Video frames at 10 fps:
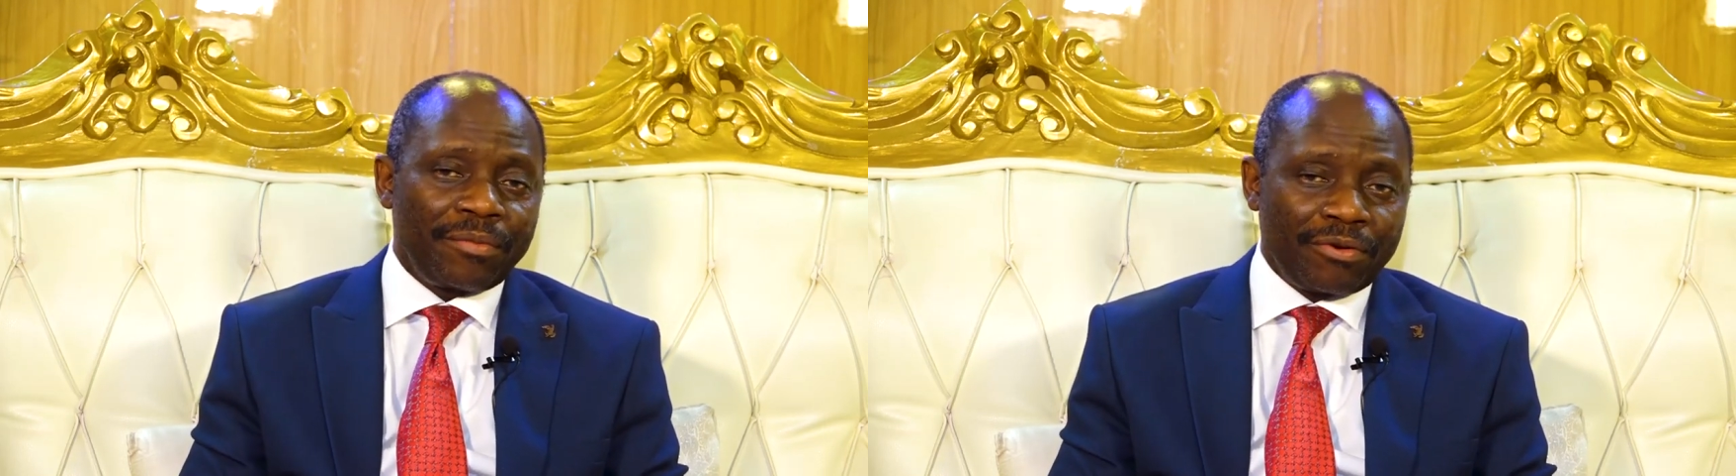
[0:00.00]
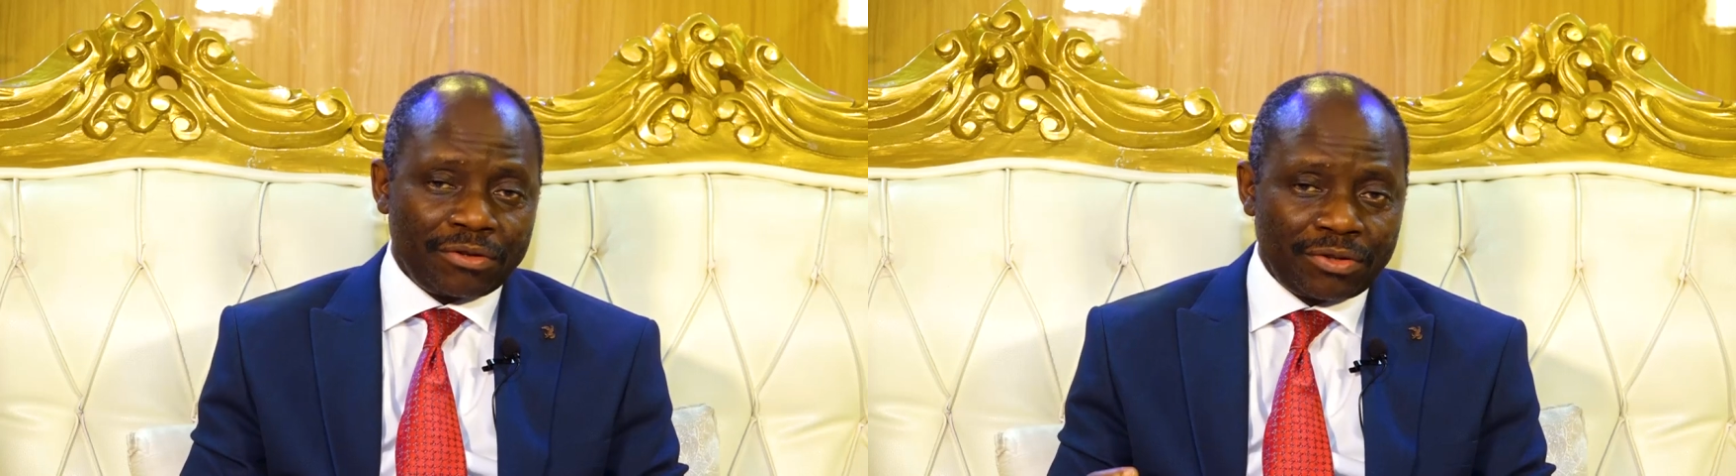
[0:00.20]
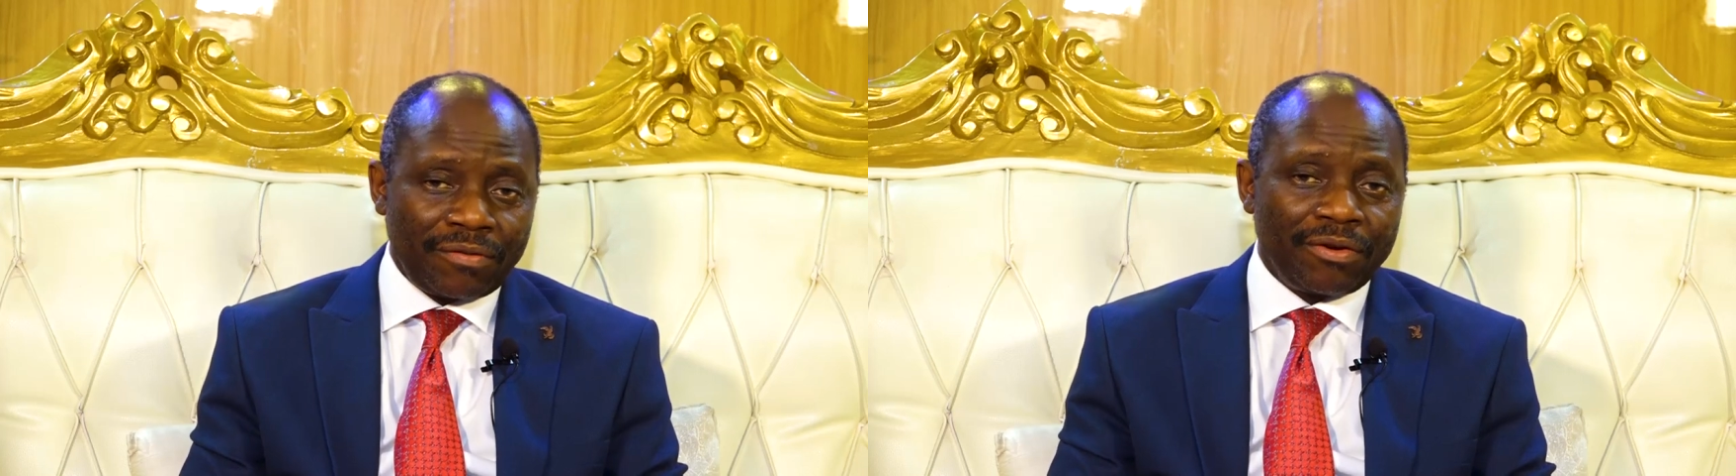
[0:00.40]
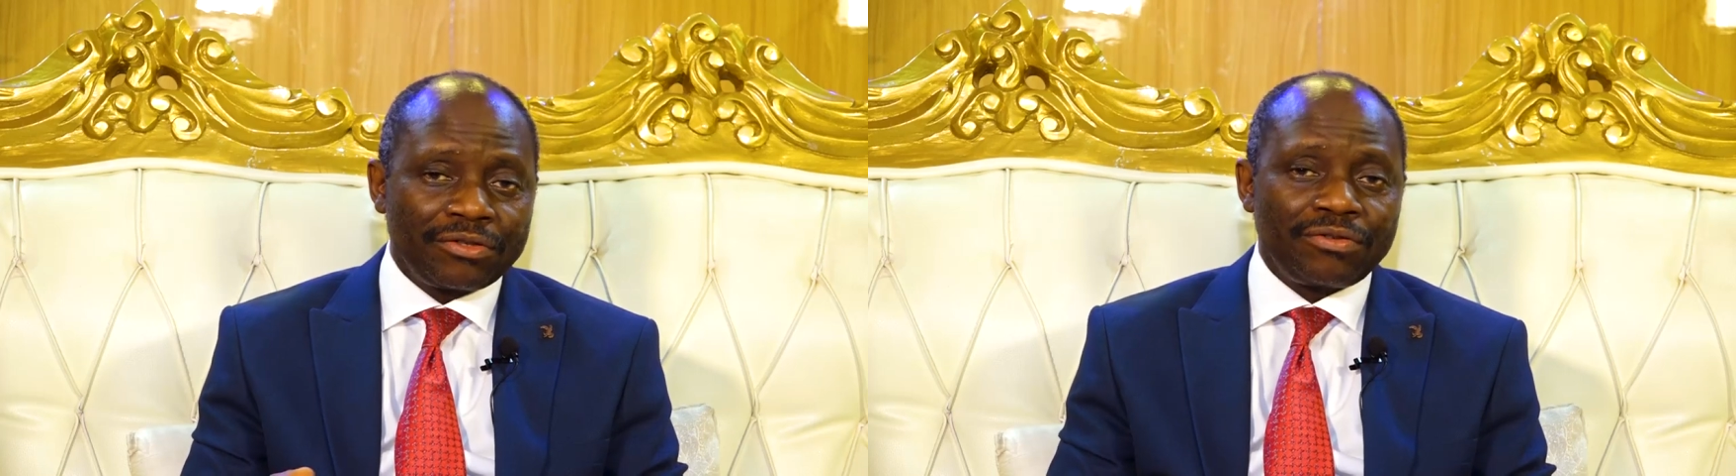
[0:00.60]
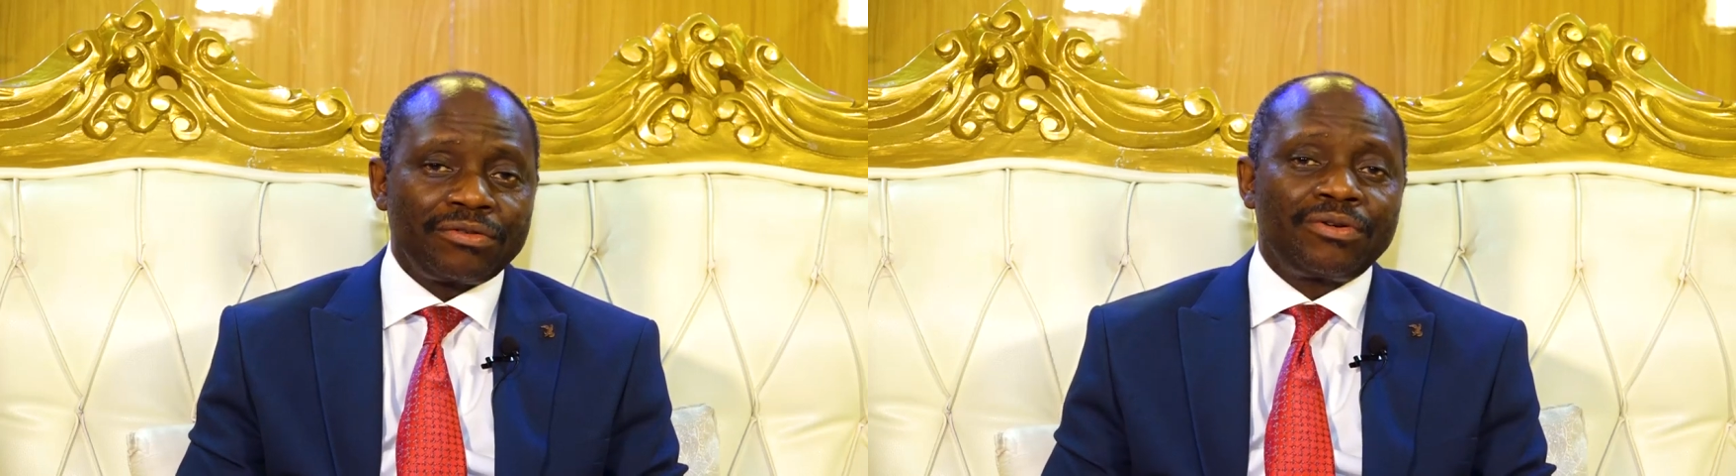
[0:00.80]
because you have
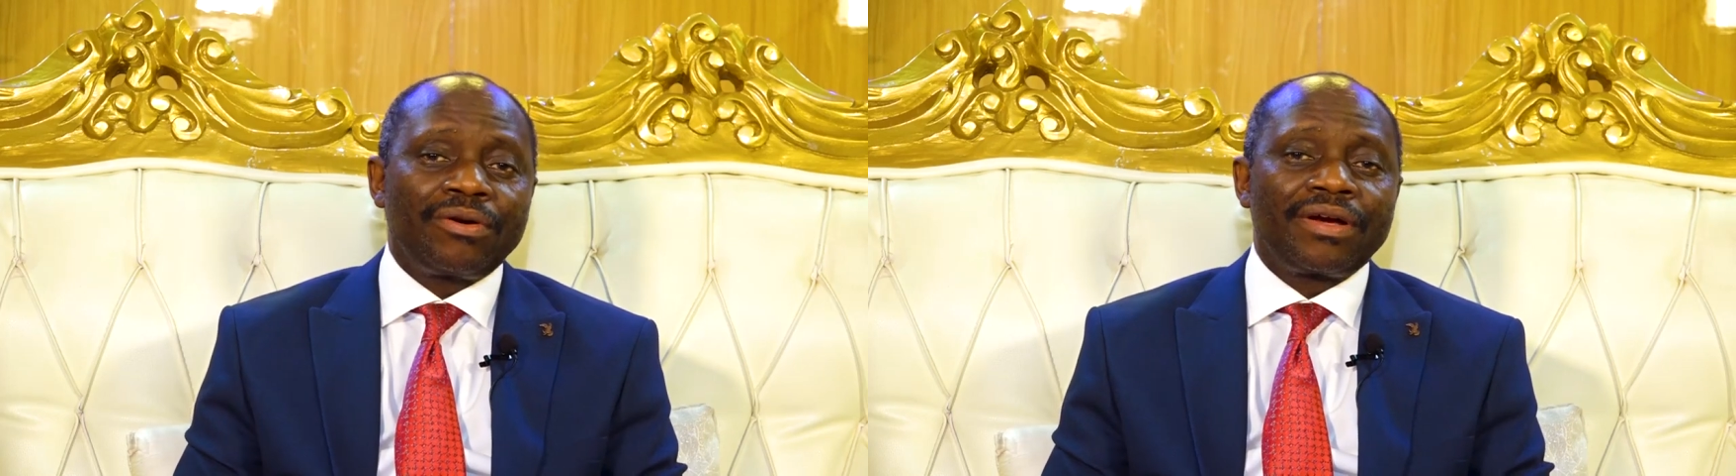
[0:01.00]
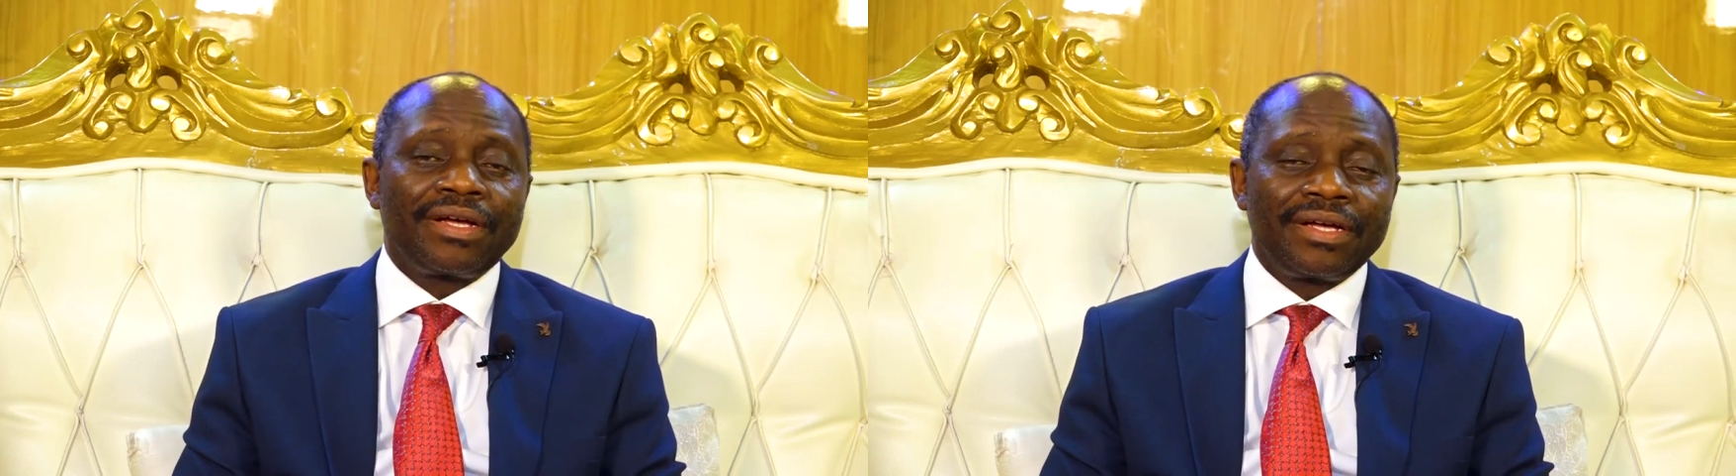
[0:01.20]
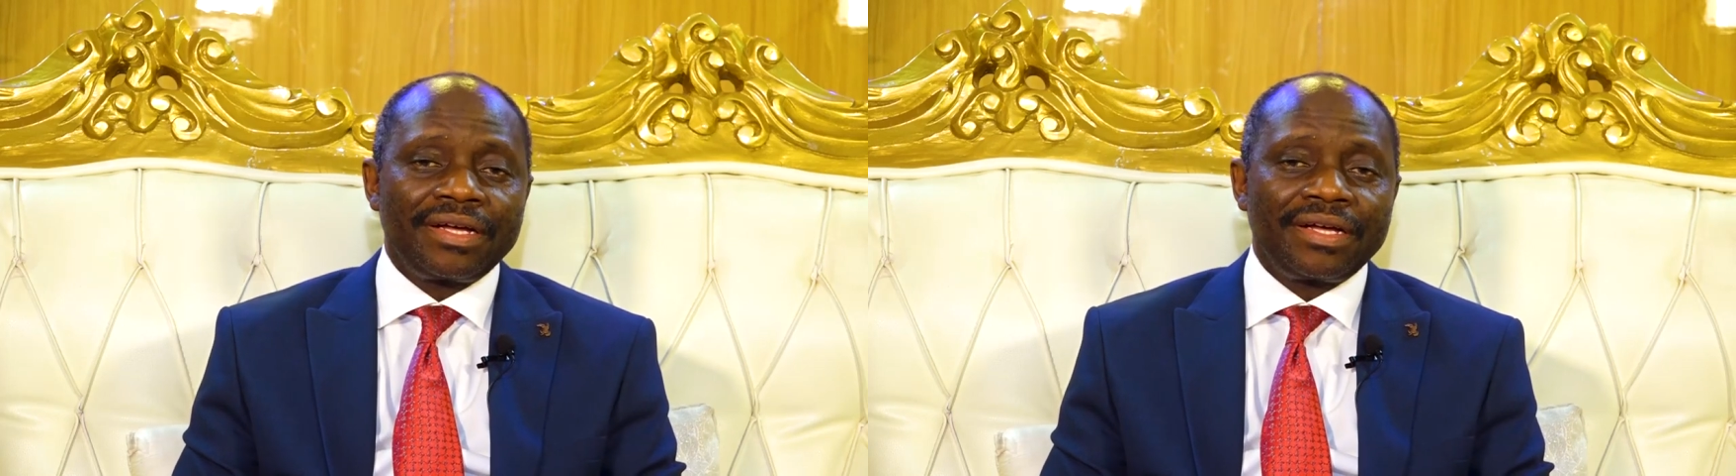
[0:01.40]
lost your joy.